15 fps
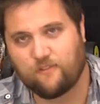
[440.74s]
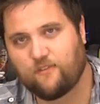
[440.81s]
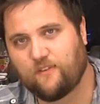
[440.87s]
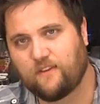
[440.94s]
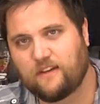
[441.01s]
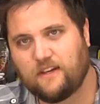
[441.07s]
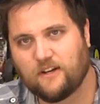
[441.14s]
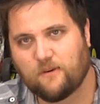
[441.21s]
for
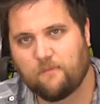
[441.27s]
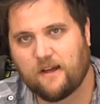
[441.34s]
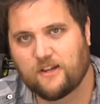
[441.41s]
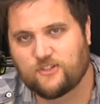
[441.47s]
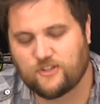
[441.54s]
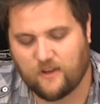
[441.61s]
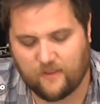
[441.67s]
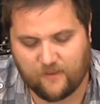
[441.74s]
the gear
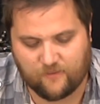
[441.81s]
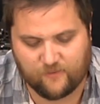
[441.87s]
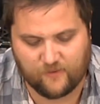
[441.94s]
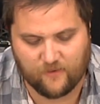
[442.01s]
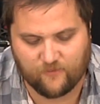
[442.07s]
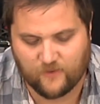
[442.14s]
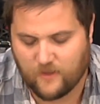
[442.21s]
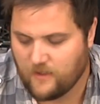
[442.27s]
mesh and all that
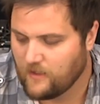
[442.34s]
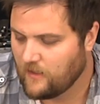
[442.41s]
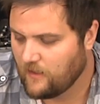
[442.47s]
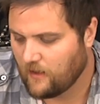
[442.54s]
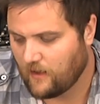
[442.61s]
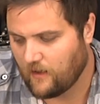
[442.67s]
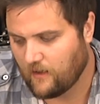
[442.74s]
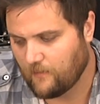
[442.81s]
stuff.
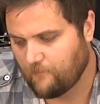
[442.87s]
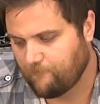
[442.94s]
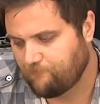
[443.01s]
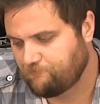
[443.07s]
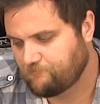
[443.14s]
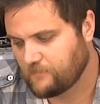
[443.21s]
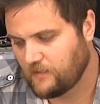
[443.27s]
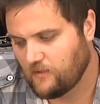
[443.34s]

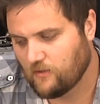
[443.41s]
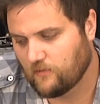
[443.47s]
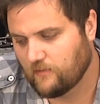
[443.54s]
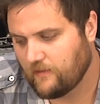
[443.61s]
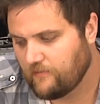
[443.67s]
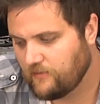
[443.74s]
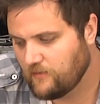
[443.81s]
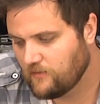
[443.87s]

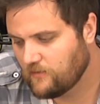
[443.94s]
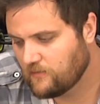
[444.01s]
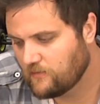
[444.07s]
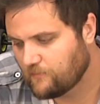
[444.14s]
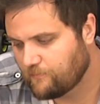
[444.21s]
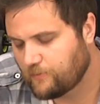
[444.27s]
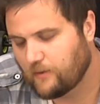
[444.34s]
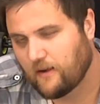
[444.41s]
Unless
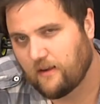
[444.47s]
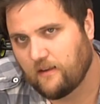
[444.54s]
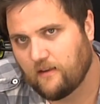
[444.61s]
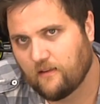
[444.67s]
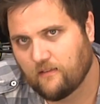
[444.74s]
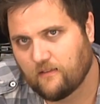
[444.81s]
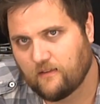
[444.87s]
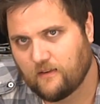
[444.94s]
you're pretty,